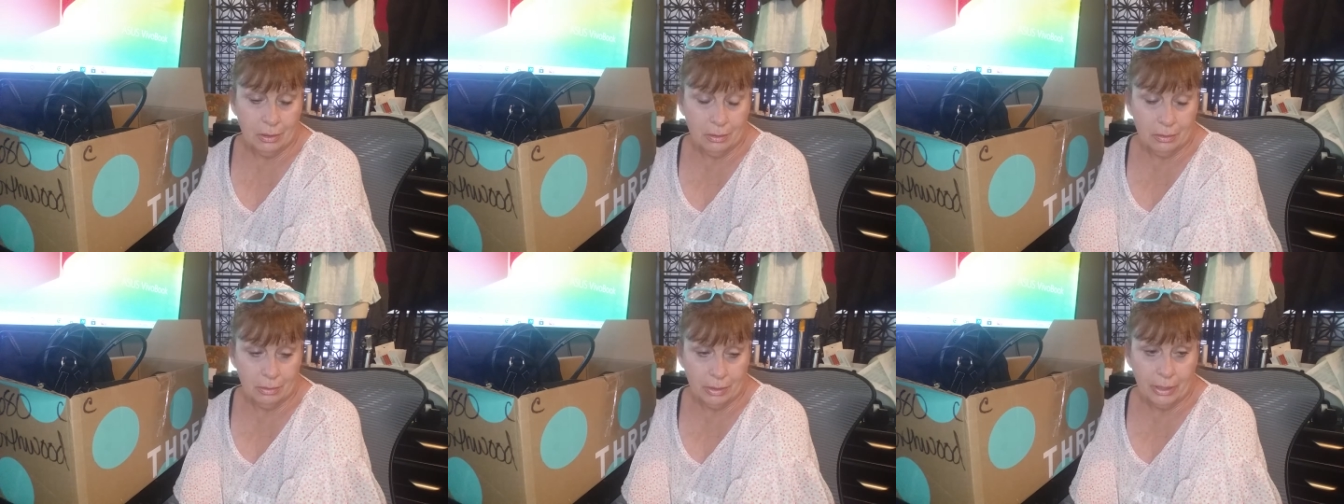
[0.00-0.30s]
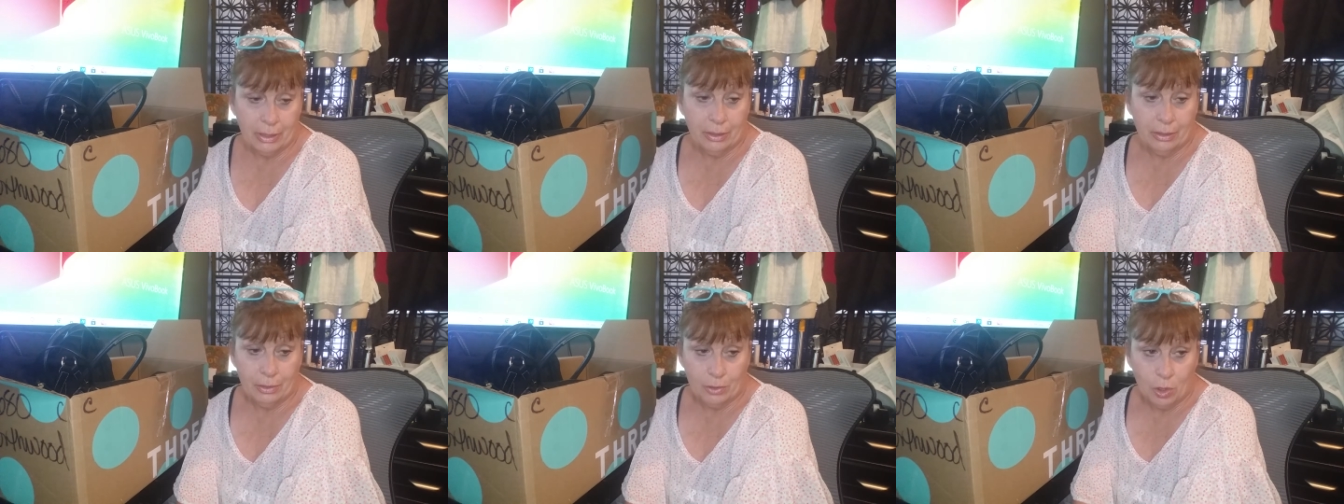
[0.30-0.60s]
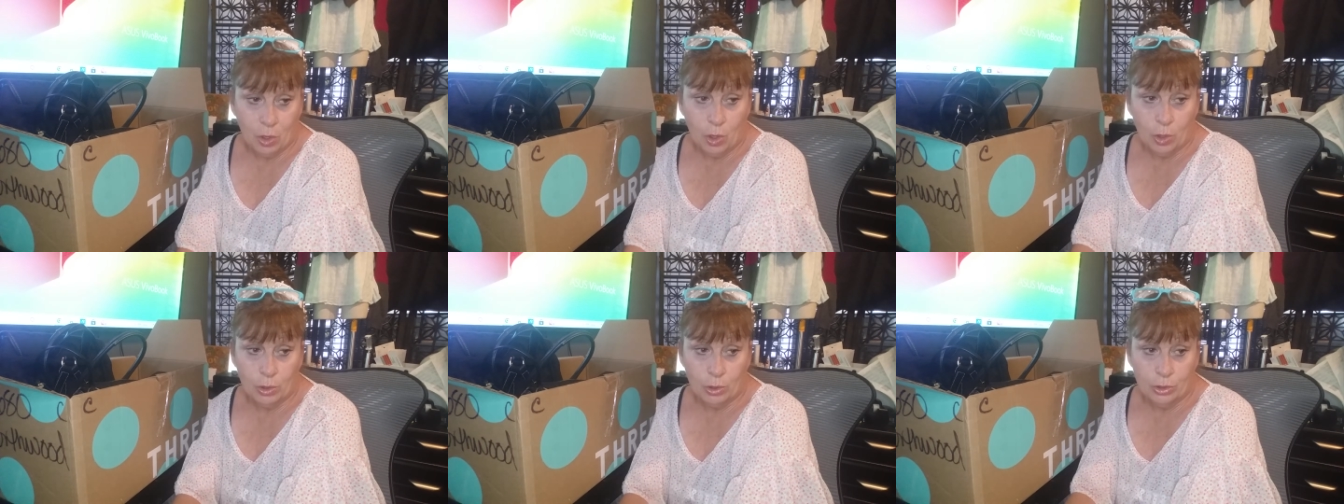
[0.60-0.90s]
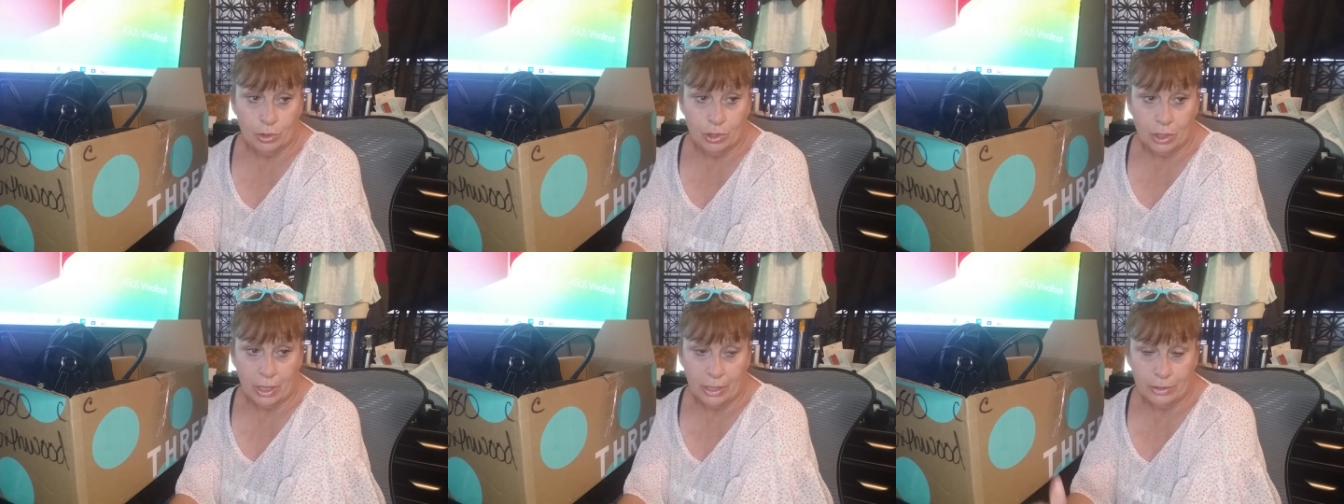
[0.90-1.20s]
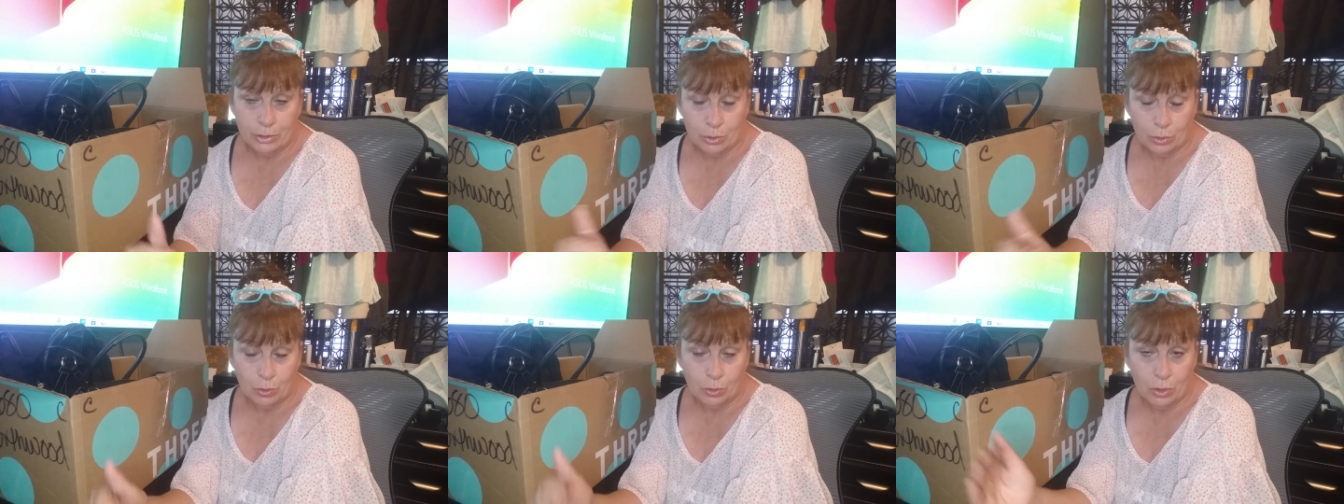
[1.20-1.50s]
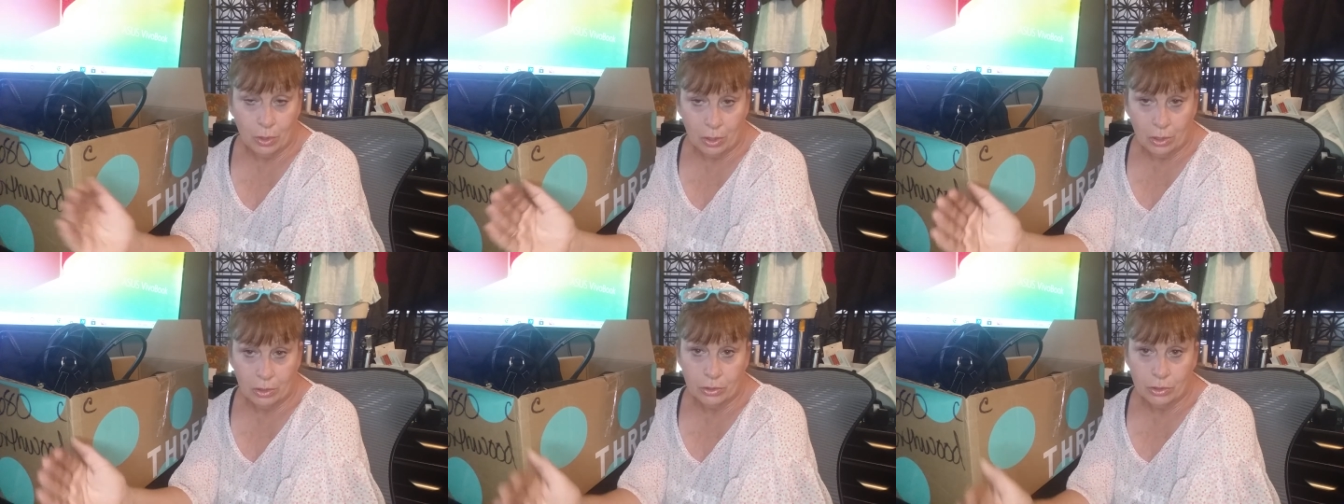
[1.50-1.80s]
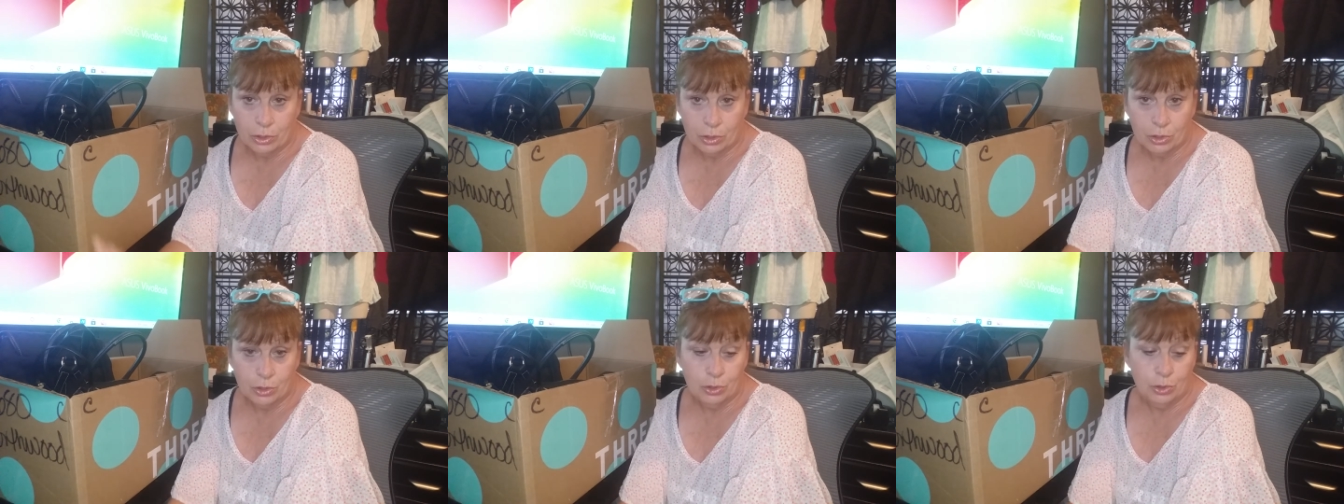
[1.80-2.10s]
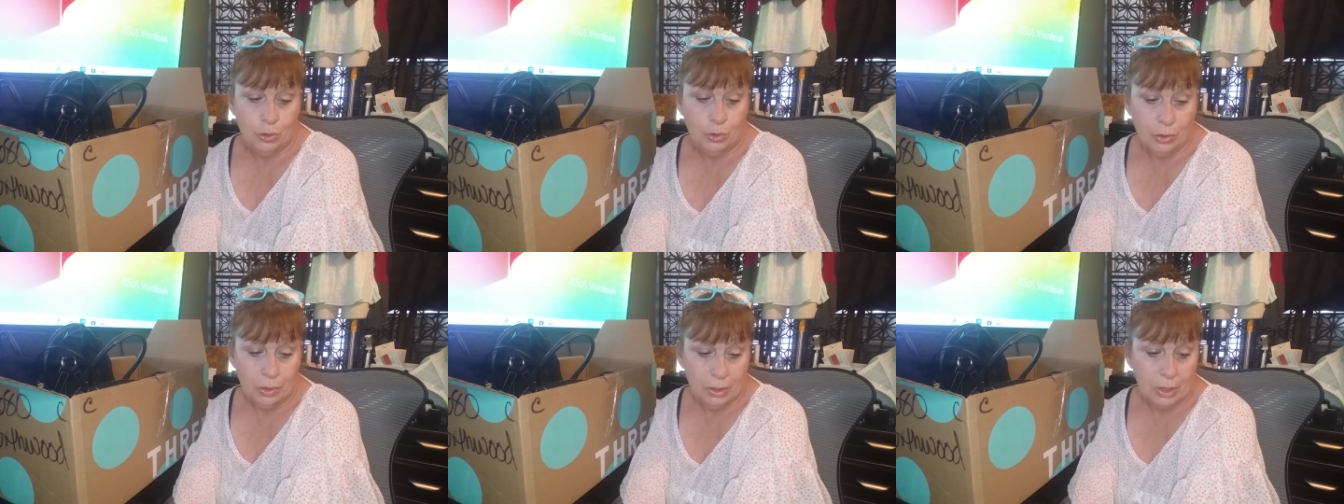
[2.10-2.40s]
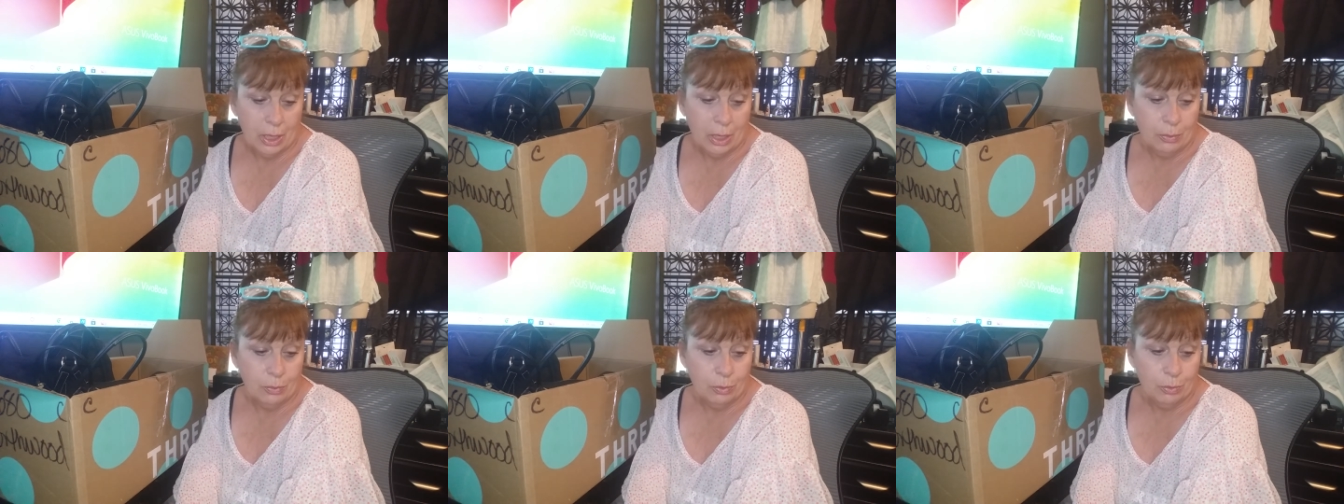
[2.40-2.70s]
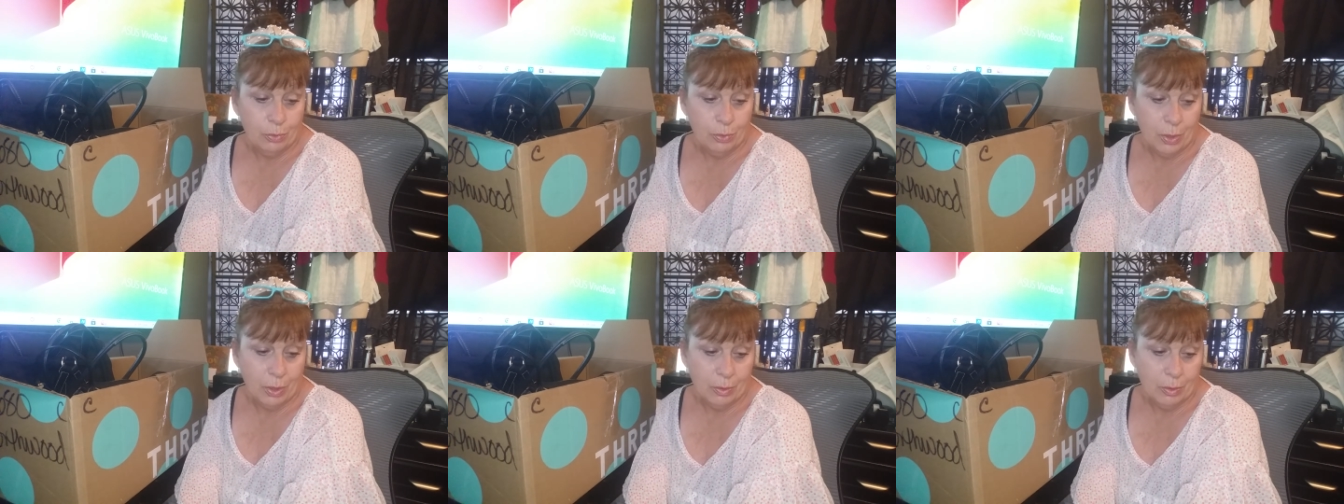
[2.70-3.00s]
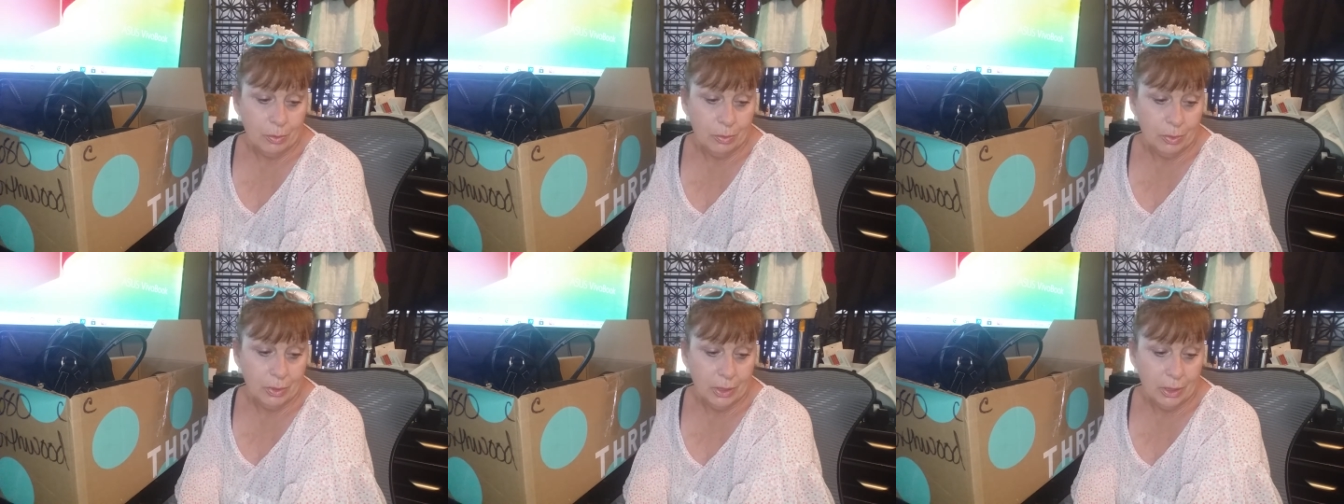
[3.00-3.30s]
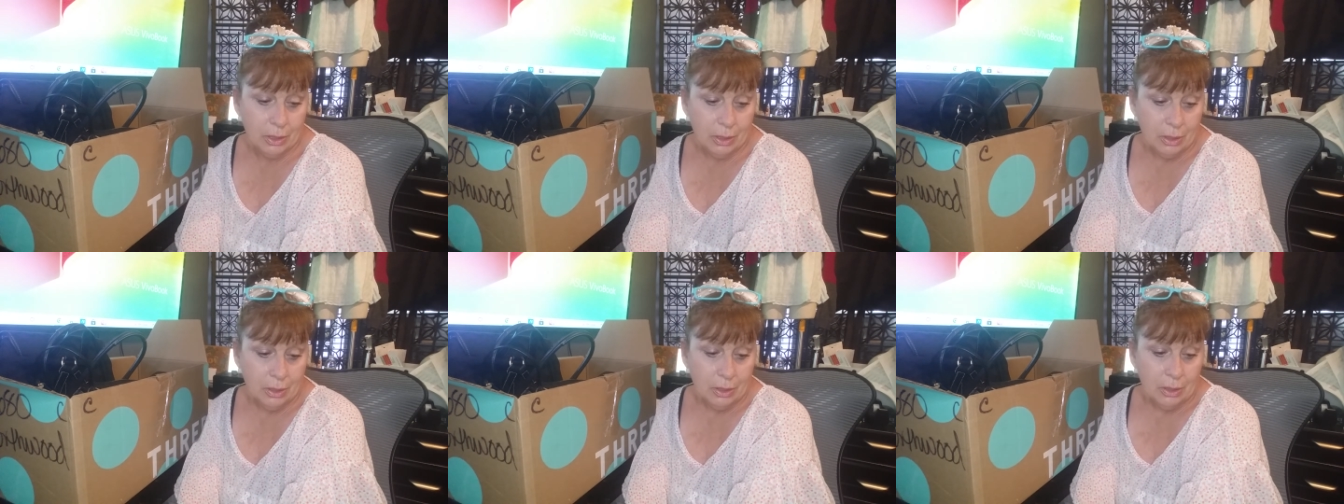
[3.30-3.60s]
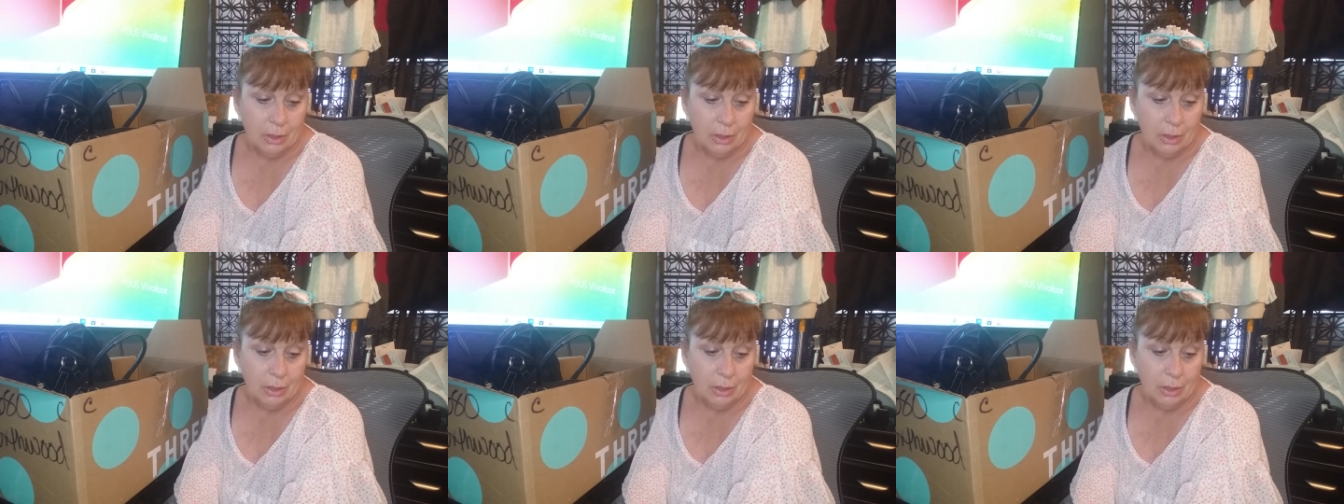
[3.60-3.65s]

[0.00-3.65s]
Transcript: like a college, high school college student, I would probably